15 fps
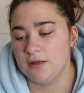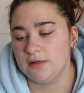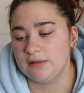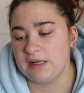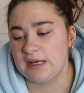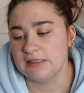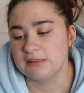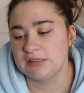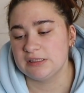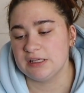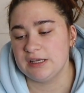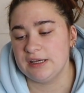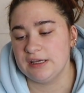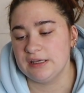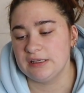Next
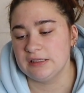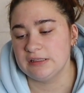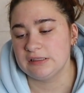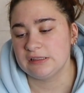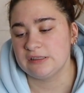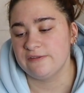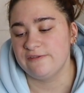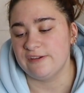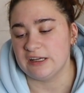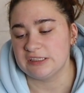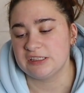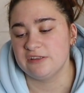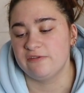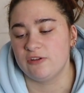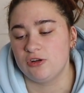is
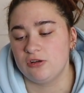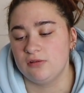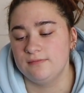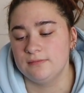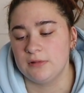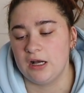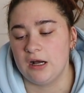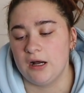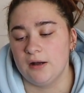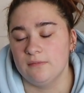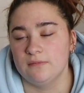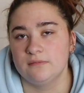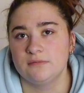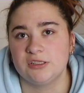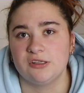Festival.
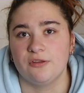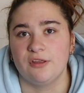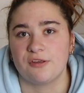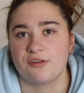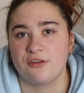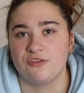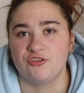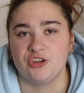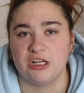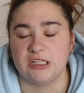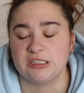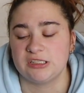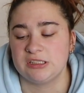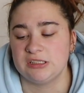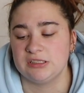So this is
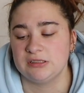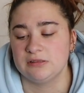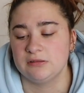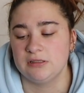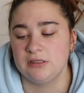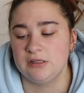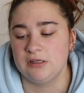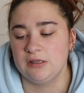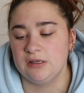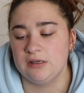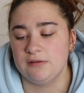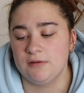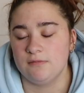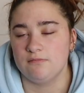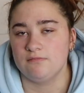just
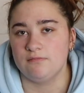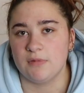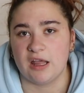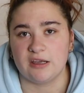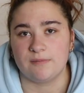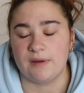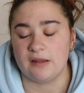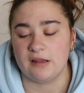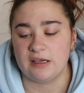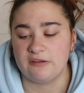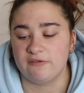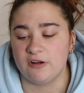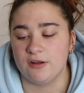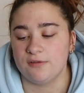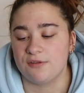like my
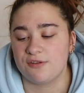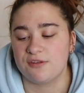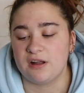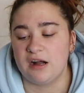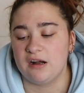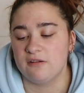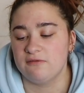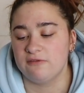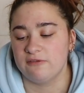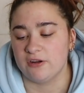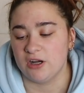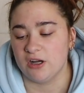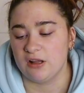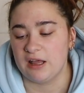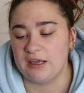lakefront stuff
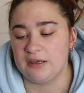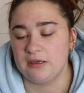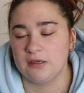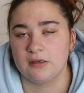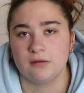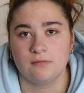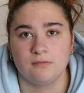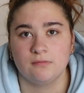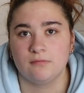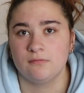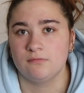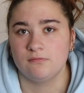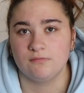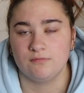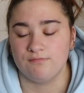for like
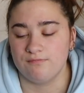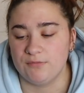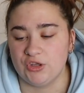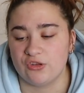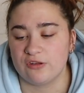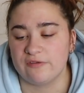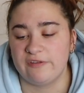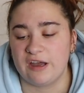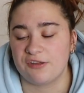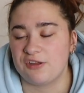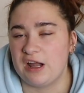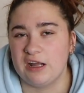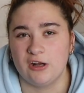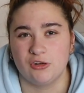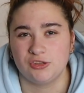music fest
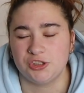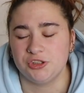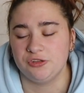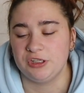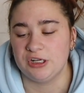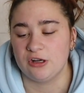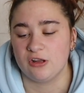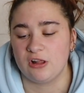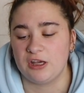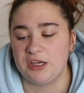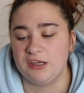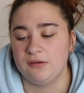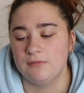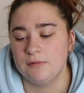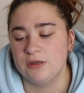I go to
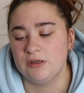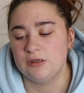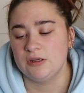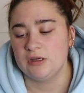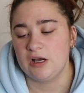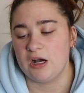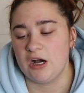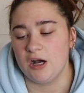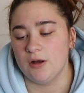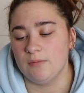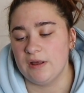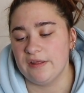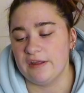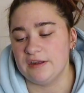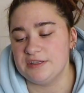yearly,
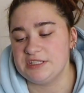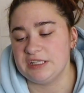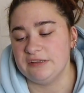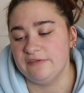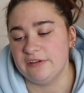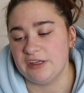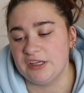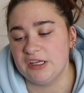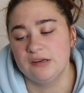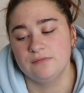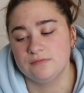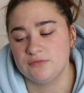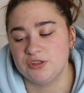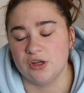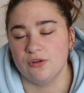and then TV,
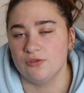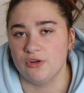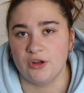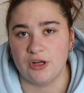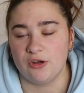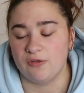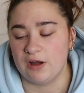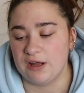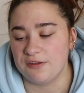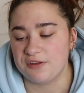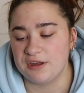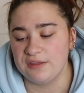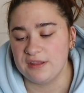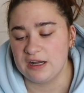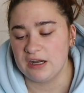don't really know why it's
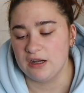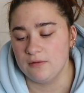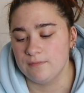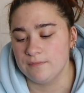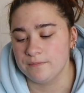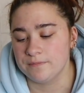in there.